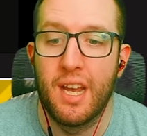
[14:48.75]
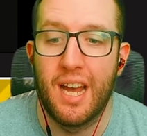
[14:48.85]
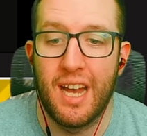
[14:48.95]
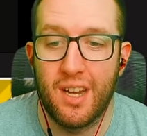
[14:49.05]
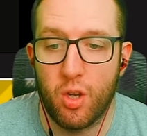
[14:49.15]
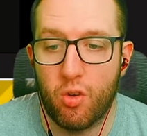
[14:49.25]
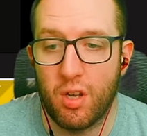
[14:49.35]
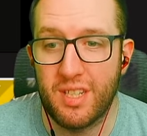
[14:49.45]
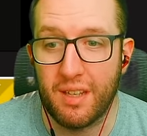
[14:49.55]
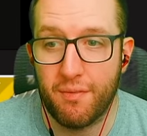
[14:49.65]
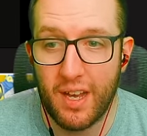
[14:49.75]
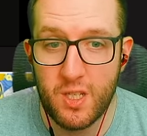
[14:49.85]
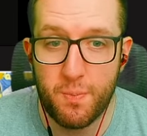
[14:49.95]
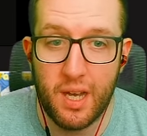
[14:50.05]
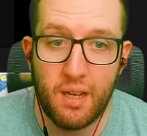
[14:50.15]
Necrotic
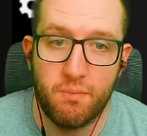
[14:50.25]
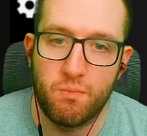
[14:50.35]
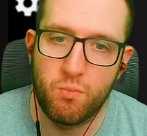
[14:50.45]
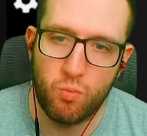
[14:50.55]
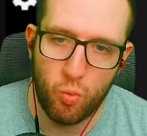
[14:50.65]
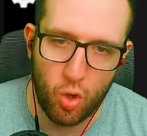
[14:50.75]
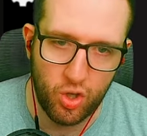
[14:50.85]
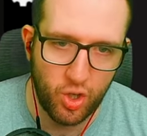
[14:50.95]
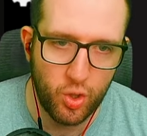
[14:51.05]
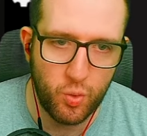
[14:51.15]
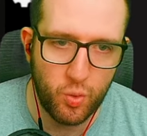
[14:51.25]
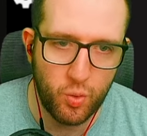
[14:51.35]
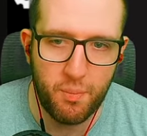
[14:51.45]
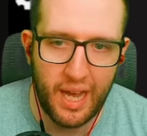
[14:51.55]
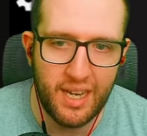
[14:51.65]
Vesper, one good,
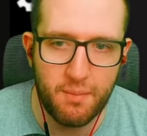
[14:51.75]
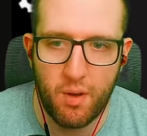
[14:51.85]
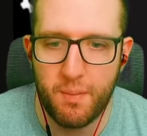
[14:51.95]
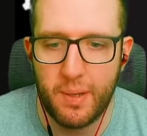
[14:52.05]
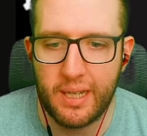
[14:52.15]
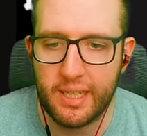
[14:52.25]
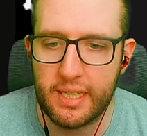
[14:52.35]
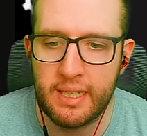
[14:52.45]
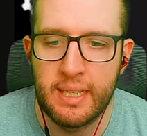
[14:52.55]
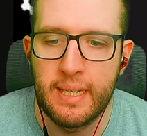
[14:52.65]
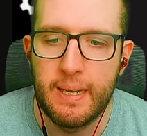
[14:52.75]
one bad, in my opinion.